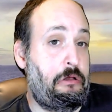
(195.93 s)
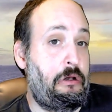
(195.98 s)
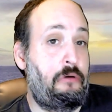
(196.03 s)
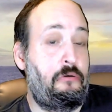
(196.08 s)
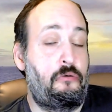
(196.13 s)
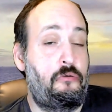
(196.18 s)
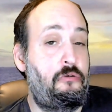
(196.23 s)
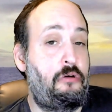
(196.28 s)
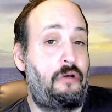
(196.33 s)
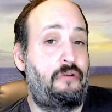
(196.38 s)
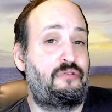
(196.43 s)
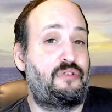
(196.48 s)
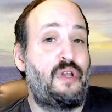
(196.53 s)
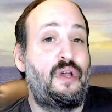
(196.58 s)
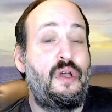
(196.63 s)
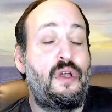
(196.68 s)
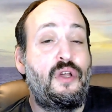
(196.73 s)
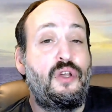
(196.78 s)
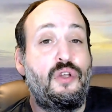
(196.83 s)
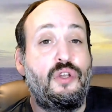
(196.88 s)
who knows?
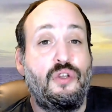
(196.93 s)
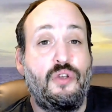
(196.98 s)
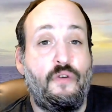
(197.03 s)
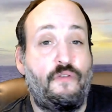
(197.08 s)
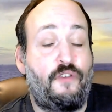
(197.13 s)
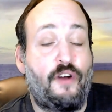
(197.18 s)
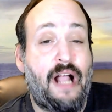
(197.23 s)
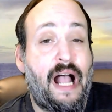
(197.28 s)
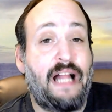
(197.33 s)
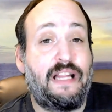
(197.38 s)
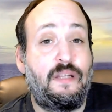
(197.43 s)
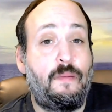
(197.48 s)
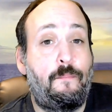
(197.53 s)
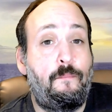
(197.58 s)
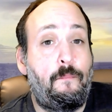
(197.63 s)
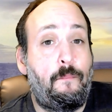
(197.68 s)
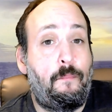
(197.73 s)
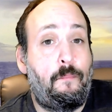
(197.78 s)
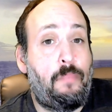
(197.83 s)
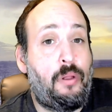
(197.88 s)
You forgot to
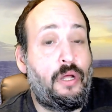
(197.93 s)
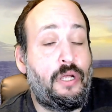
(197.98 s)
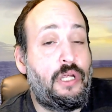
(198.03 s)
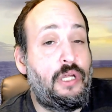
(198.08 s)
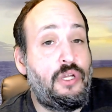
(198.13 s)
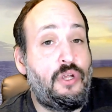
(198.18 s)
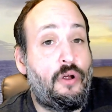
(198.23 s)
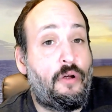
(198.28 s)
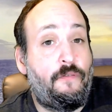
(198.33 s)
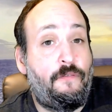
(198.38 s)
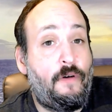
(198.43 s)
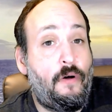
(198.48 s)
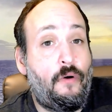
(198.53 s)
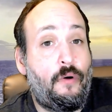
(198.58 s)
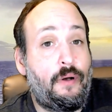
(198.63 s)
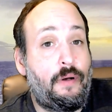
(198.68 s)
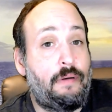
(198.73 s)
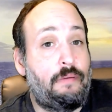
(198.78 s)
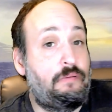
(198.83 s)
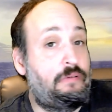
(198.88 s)
plug in your
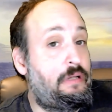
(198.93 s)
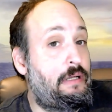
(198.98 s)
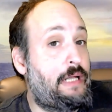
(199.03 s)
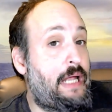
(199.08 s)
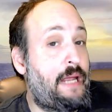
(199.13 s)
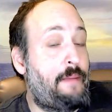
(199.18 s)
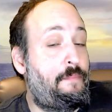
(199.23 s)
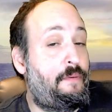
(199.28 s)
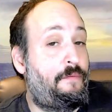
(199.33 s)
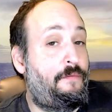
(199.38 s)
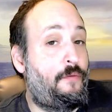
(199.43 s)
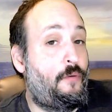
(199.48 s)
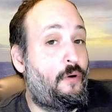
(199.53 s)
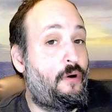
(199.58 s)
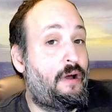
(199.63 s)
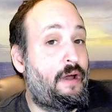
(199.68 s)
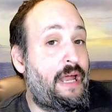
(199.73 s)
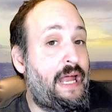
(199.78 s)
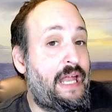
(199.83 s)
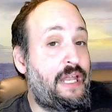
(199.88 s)
phone the night before
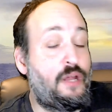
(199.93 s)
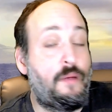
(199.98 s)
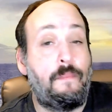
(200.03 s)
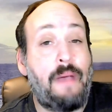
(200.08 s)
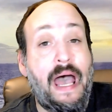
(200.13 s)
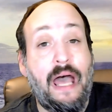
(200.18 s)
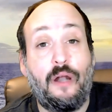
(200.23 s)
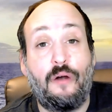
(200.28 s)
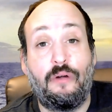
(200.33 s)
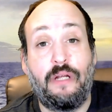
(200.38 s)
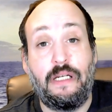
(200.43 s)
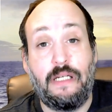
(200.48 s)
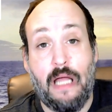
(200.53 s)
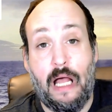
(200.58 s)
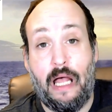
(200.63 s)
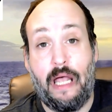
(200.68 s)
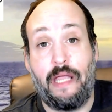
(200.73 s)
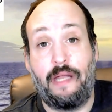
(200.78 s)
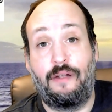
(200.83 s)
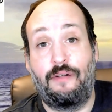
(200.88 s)
and your battery
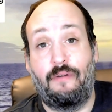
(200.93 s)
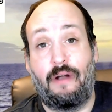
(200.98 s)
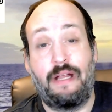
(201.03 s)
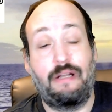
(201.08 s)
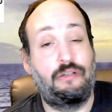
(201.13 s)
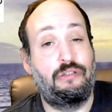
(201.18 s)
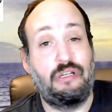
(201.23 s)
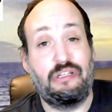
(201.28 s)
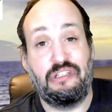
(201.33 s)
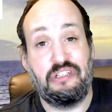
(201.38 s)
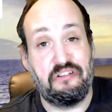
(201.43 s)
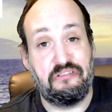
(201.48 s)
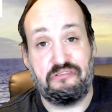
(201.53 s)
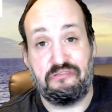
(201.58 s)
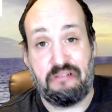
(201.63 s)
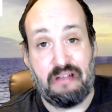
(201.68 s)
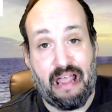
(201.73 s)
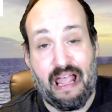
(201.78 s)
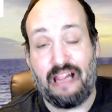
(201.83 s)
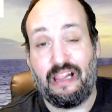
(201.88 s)
died, right? Just
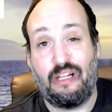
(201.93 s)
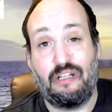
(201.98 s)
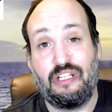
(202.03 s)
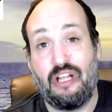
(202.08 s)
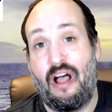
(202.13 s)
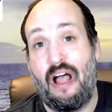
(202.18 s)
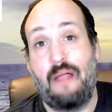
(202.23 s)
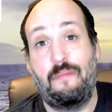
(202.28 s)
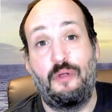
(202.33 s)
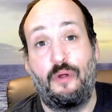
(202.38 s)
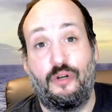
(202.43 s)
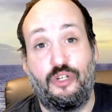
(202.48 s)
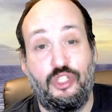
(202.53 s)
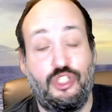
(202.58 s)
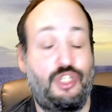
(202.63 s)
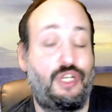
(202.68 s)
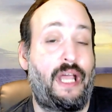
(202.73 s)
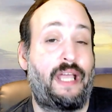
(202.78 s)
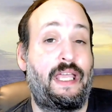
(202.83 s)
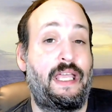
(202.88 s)
at the time you were
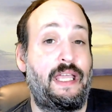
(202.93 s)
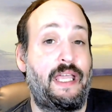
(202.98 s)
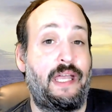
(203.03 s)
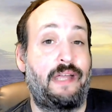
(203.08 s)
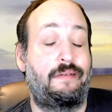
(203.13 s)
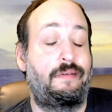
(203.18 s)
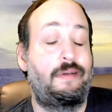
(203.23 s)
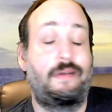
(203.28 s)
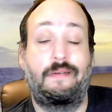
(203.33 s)
checking in.